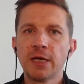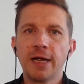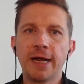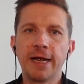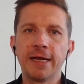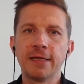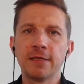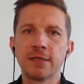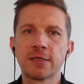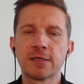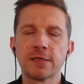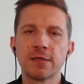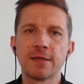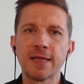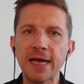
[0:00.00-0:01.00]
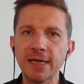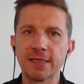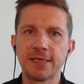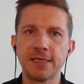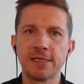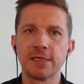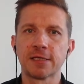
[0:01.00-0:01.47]
And
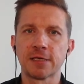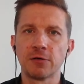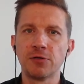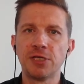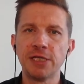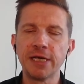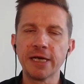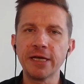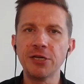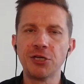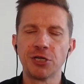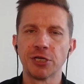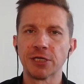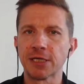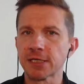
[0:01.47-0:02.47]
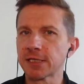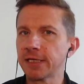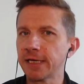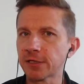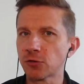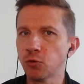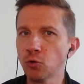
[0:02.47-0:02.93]
that disassociation doesn't
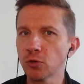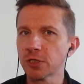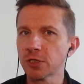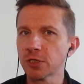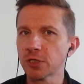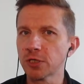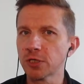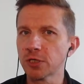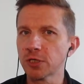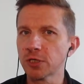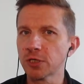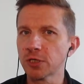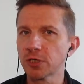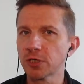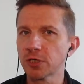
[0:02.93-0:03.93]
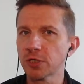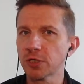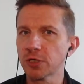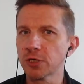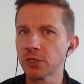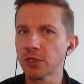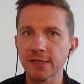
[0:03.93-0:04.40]
get talked about very much,
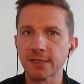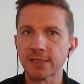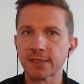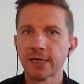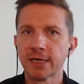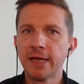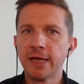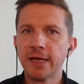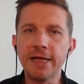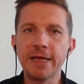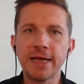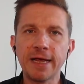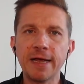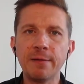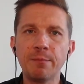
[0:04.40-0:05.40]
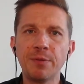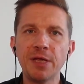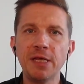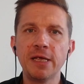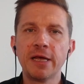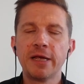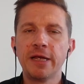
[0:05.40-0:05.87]
but it can
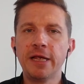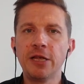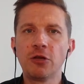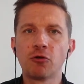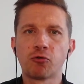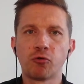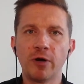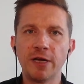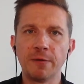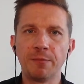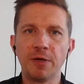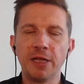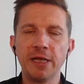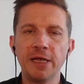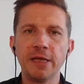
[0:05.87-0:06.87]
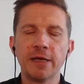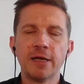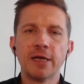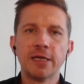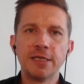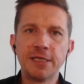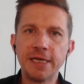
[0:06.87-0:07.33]
be incredibly
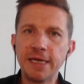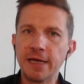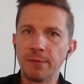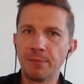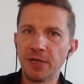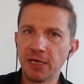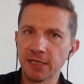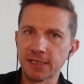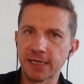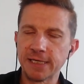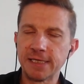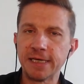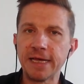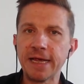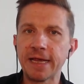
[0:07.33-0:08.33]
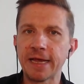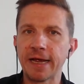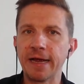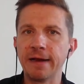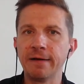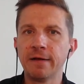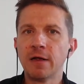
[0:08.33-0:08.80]
debilitating. It
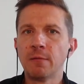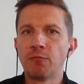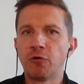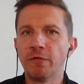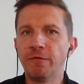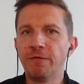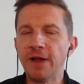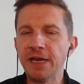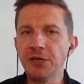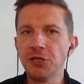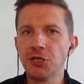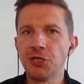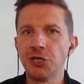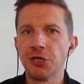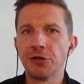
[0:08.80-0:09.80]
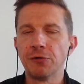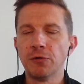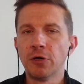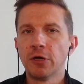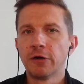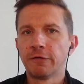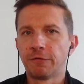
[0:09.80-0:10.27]
can prevent you
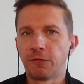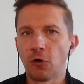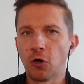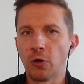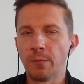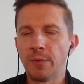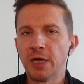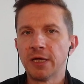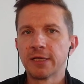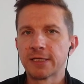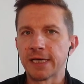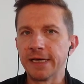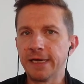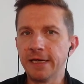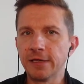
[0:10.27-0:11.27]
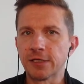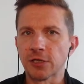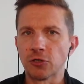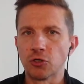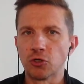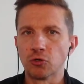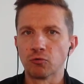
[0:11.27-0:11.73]
from taking
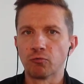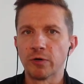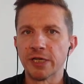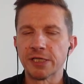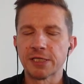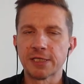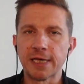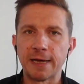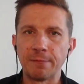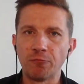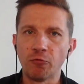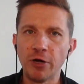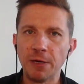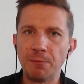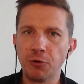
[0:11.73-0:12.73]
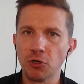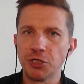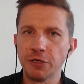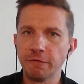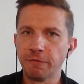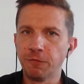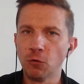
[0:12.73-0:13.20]
social risks and really
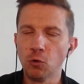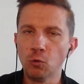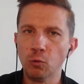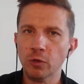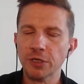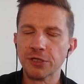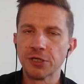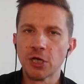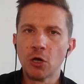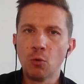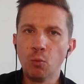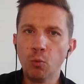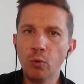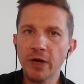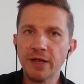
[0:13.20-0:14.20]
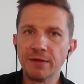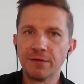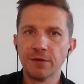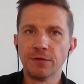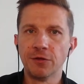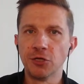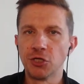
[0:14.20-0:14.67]
pushing forwards
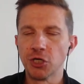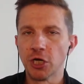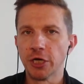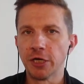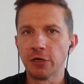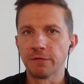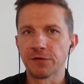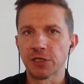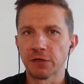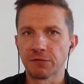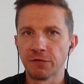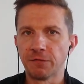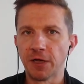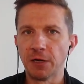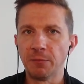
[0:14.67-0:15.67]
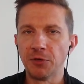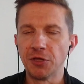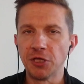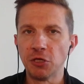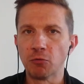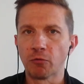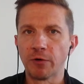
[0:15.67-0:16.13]
with the journey of self development
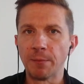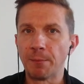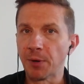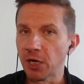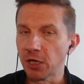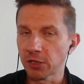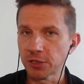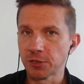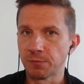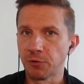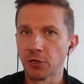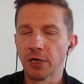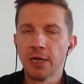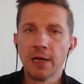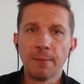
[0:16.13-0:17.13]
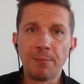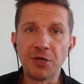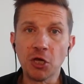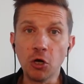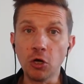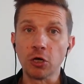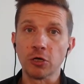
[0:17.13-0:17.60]
that you are embarked upon
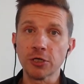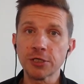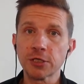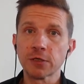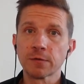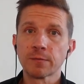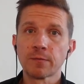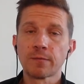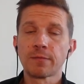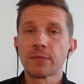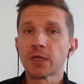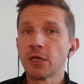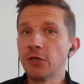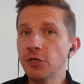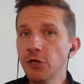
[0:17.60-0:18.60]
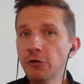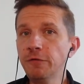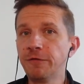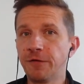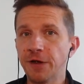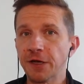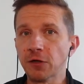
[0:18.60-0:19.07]
because you
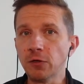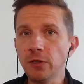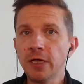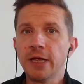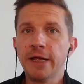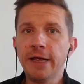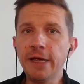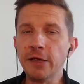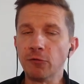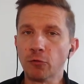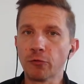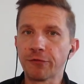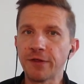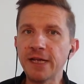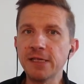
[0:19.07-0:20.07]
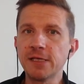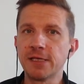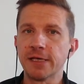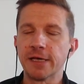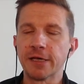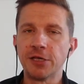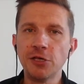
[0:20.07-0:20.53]
feel
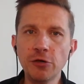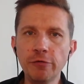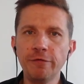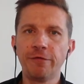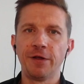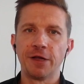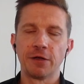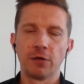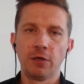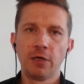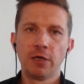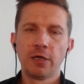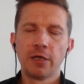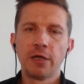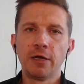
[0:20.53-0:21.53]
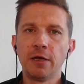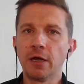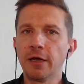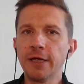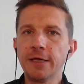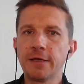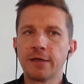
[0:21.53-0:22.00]
inauthentic. You feel
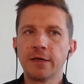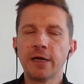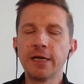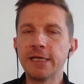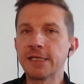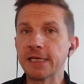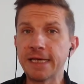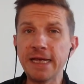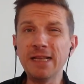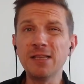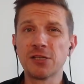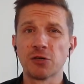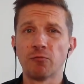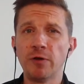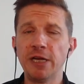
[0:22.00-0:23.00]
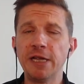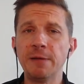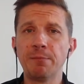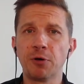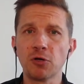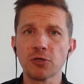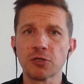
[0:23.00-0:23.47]
like, and it's akin to really
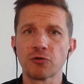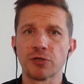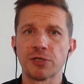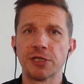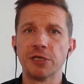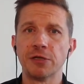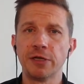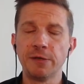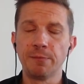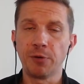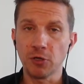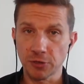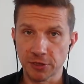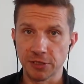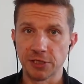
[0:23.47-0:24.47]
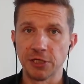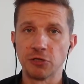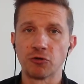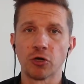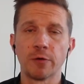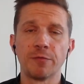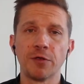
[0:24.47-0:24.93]
imposter, imposter
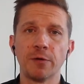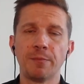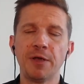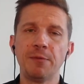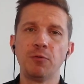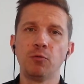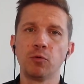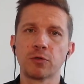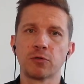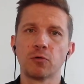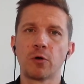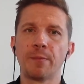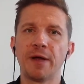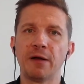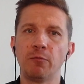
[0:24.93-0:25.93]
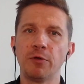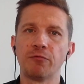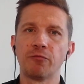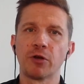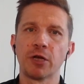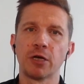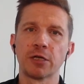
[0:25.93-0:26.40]
syndrome that people will talk about with
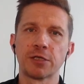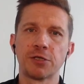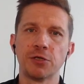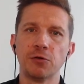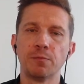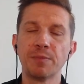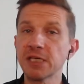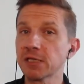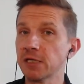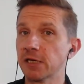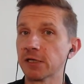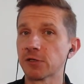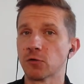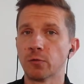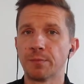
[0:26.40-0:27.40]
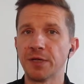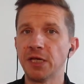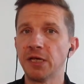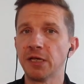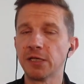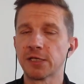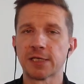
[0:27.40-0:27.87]
regard to business or
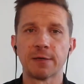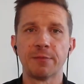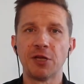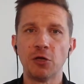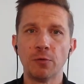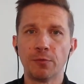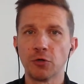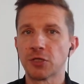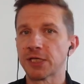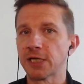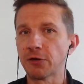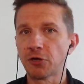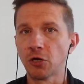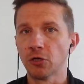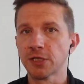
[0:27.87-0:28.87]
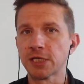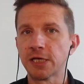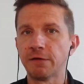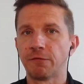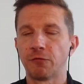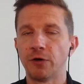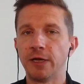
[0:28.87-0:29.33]
being somebody who puts out
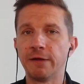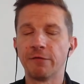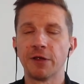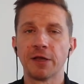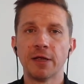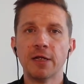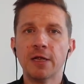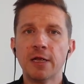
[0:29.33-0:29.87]
content for a living.